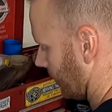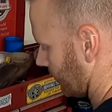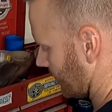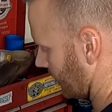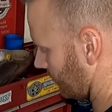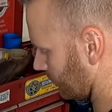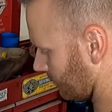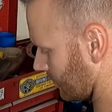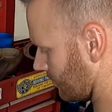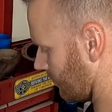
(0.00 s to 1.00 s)
bolts out, put
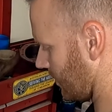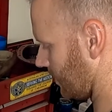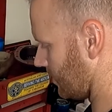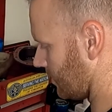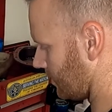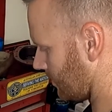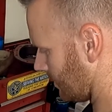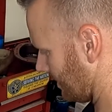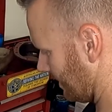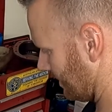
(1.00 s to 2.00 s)
them aside,
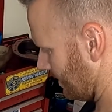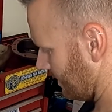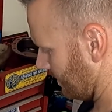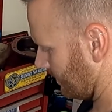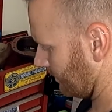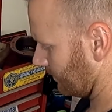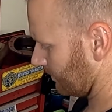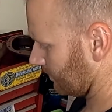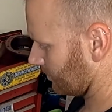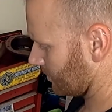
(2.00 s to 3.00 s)
and
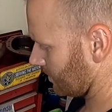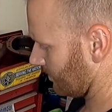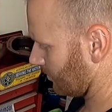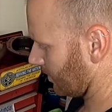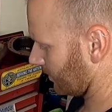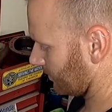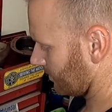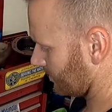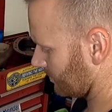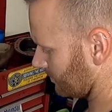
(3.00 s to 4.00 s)
then just separate it.
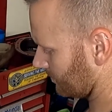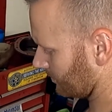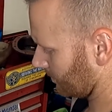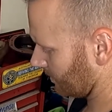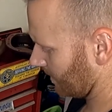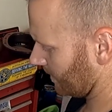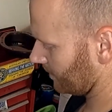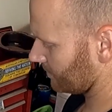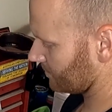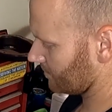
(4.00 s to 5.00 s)

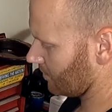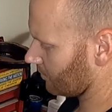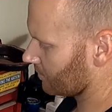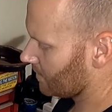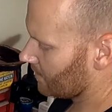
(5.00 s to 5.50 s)
Okay, so